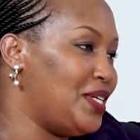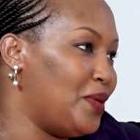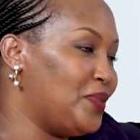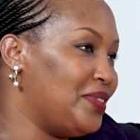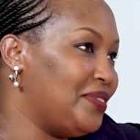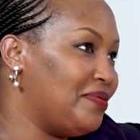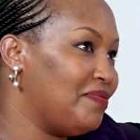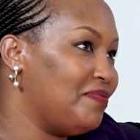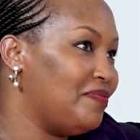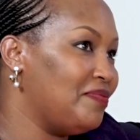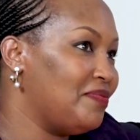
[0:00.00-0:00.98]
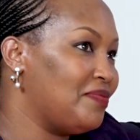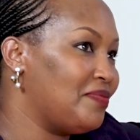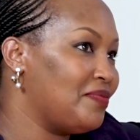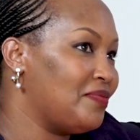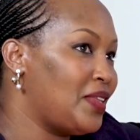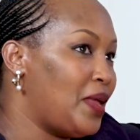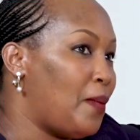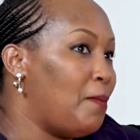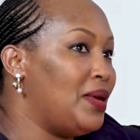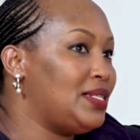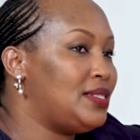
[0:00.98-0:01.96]
Town.
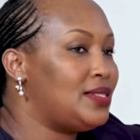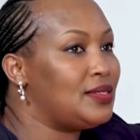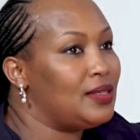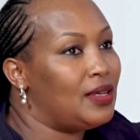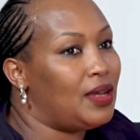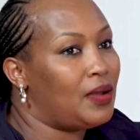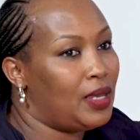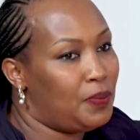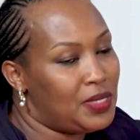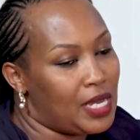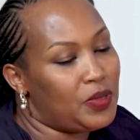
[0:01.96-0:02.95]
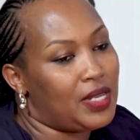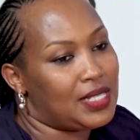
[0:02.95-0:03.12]
But Cape Town